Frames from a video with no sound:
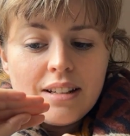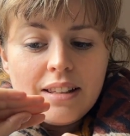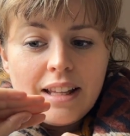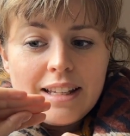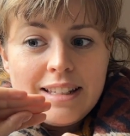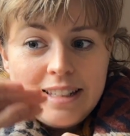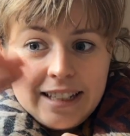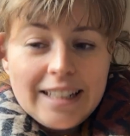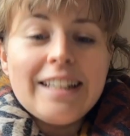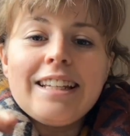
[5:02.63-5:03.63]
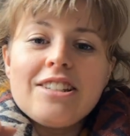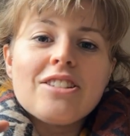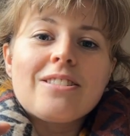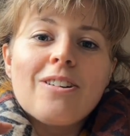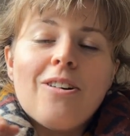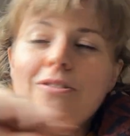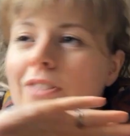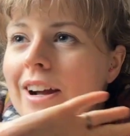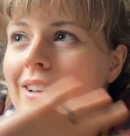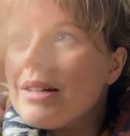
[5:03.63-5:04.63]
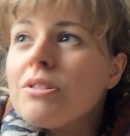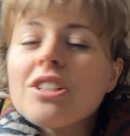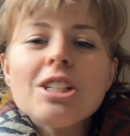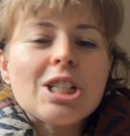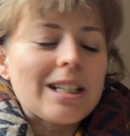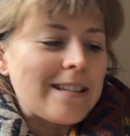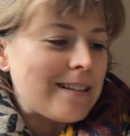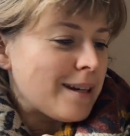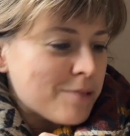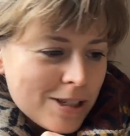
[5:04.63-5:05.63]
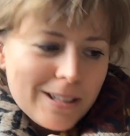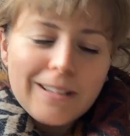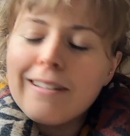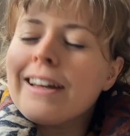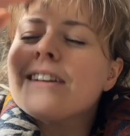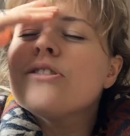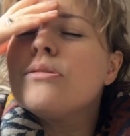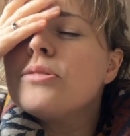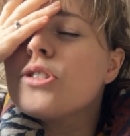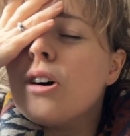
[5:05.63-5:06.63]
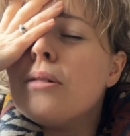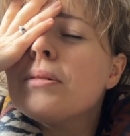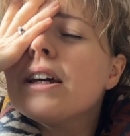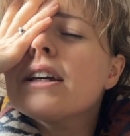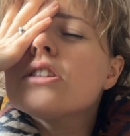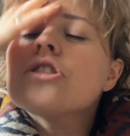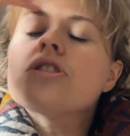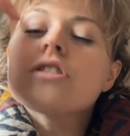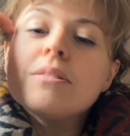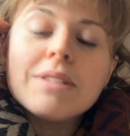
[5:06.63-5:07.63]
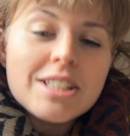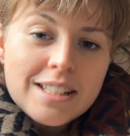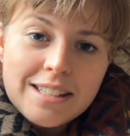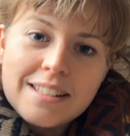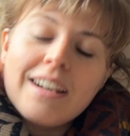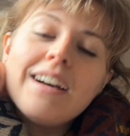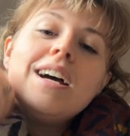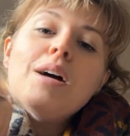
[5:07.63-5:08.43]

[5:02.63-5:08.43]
like nearly just gone, right, I'm just going to chuck this in, I'm just going to go and get a normal job, like it's just so much easier.